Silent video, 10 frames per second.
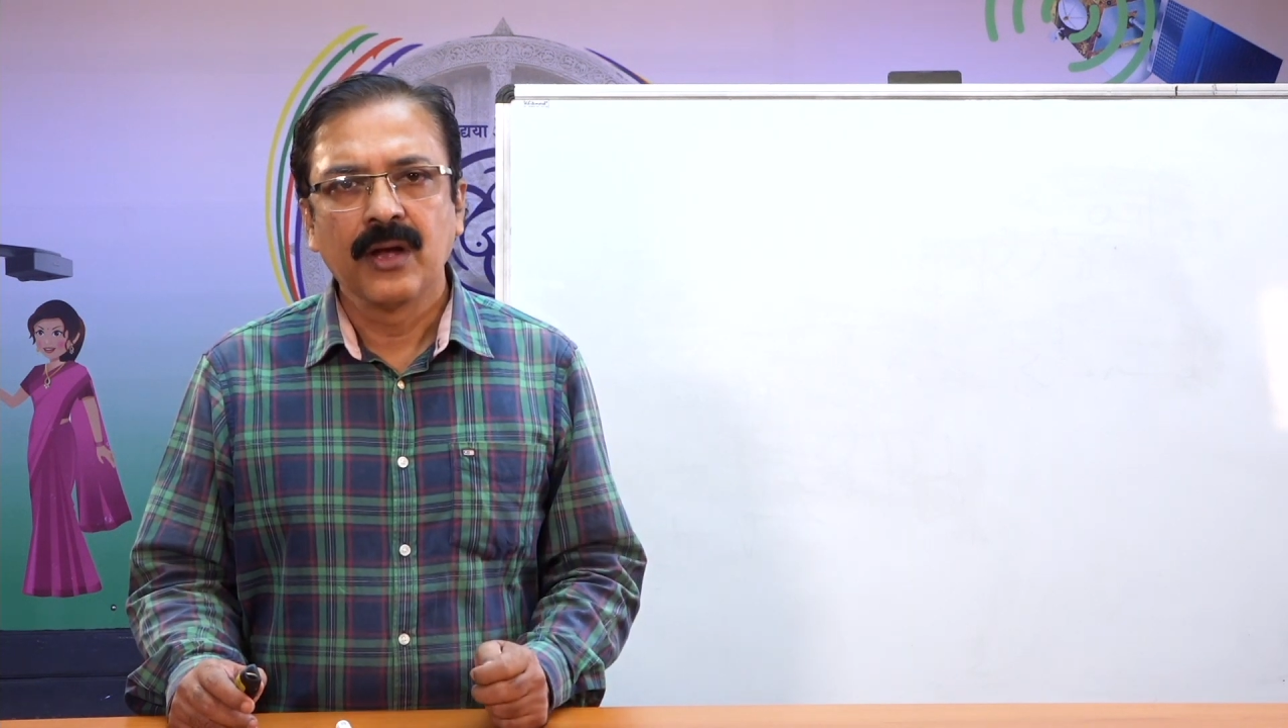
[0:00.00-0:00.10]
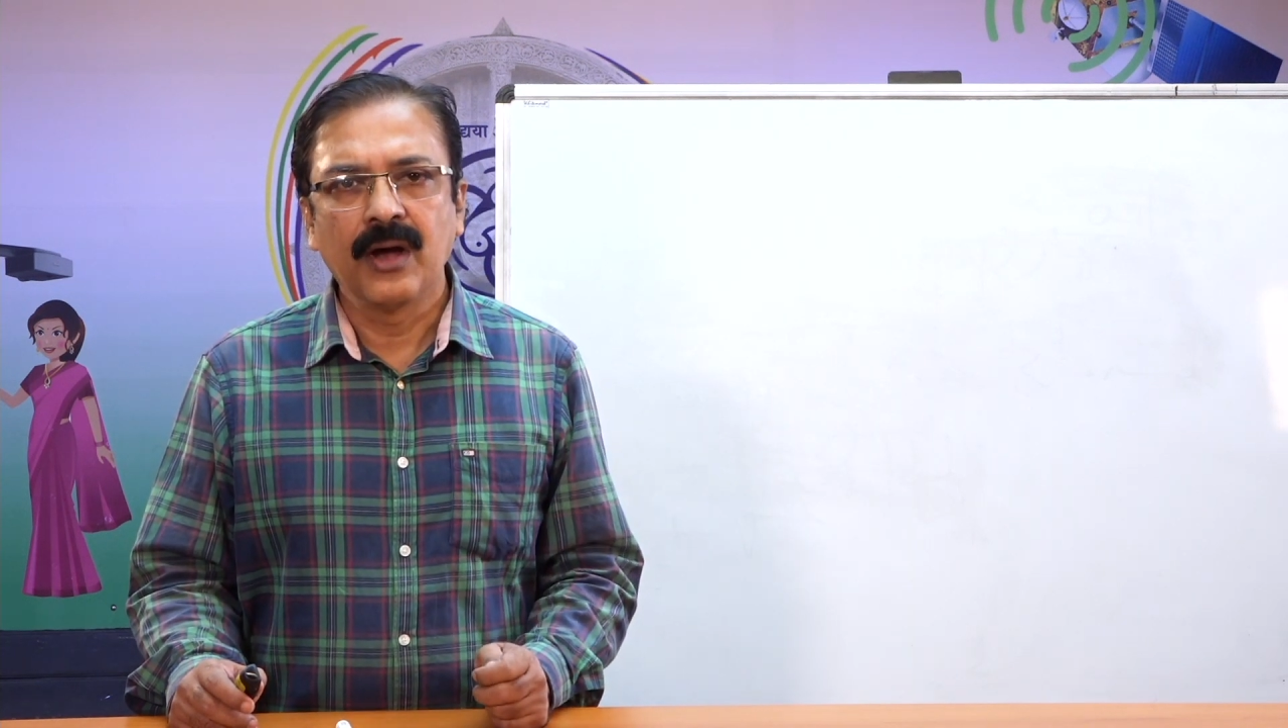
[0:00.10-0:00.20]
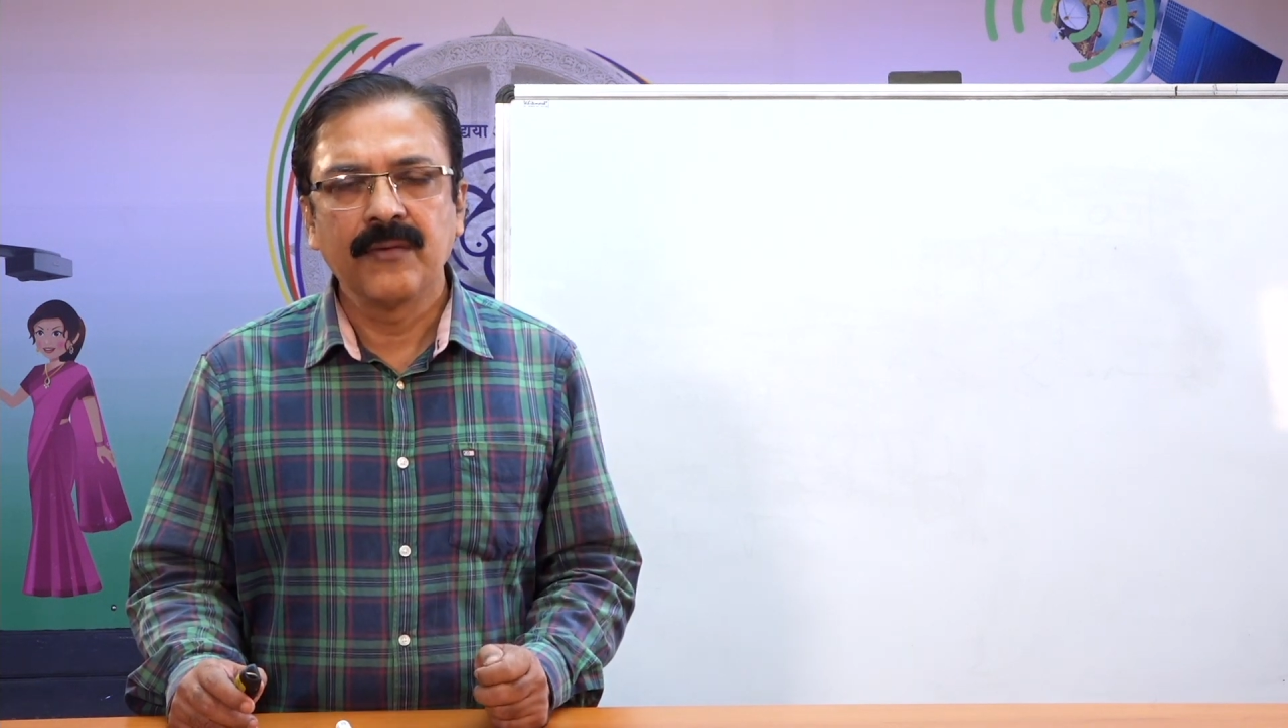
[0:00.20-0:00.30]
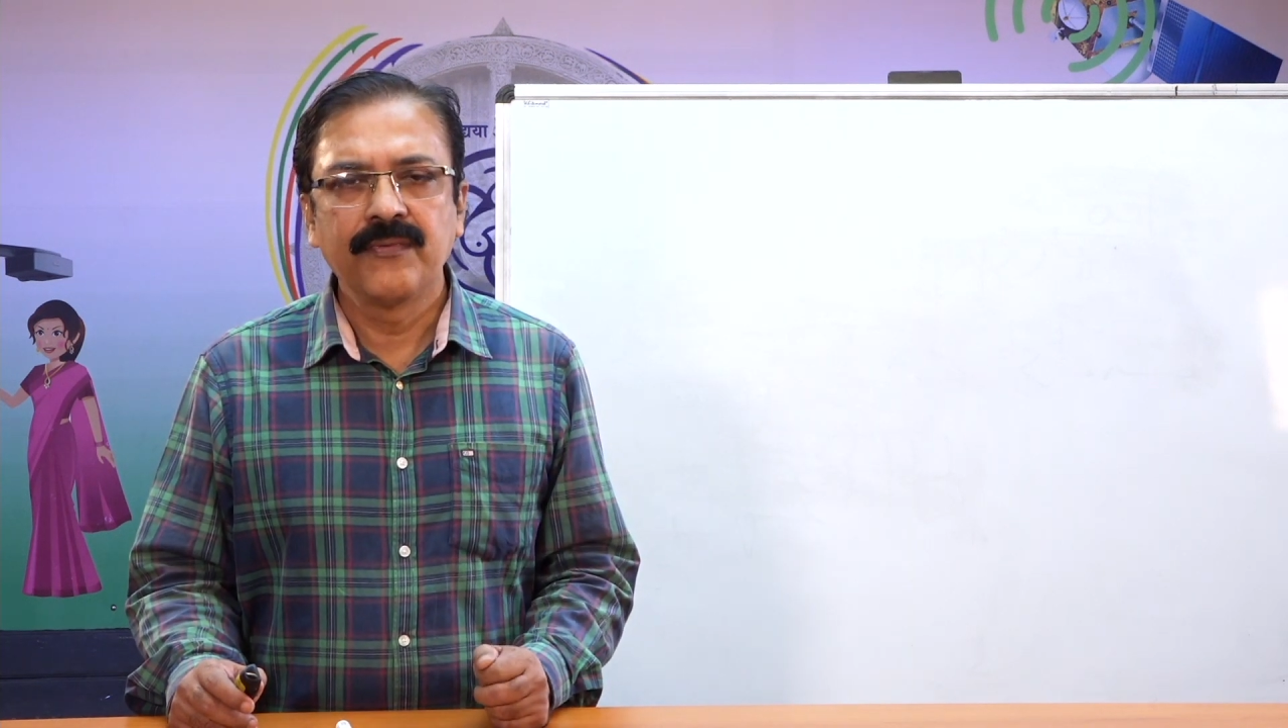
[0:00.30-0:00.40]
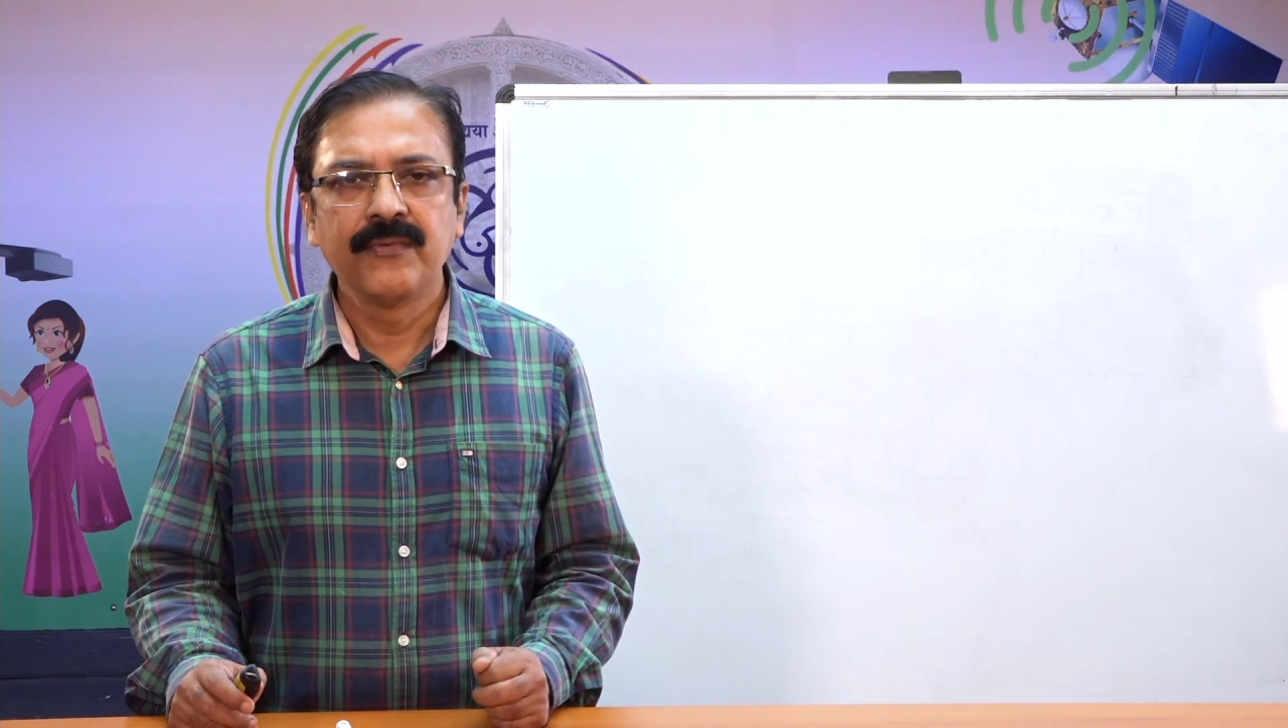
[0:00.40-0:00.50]

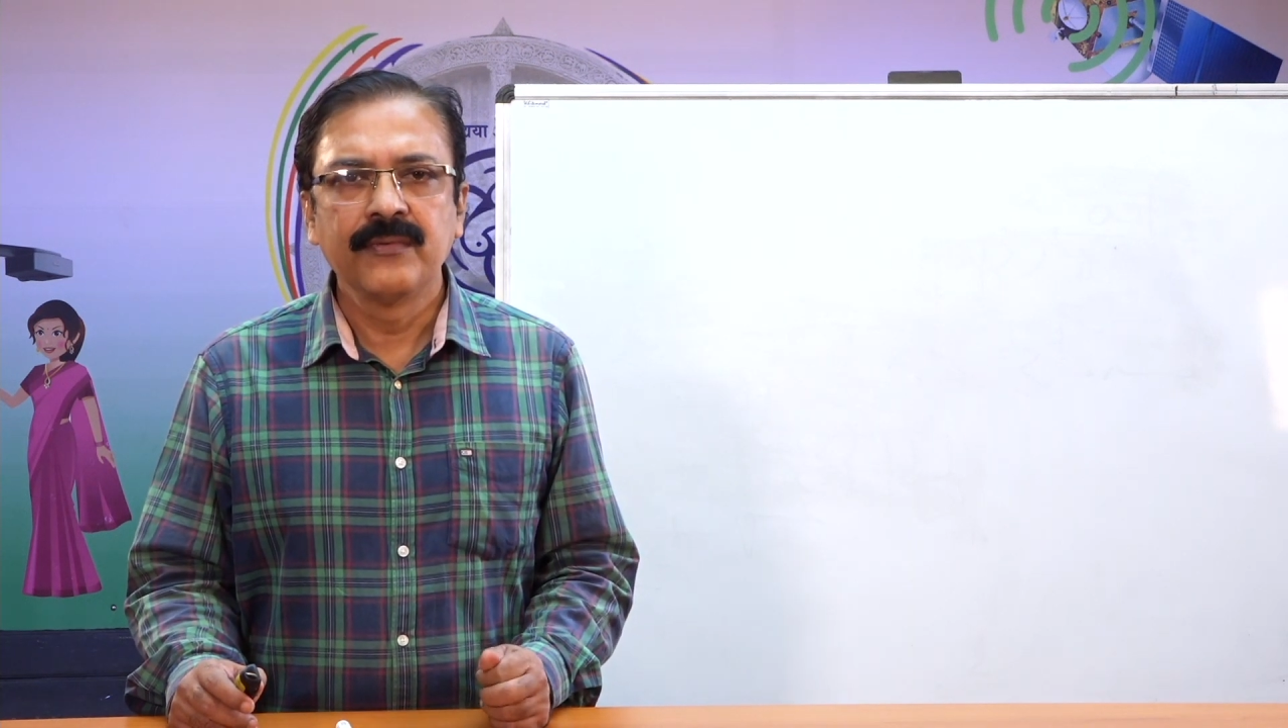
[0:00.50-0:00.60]
of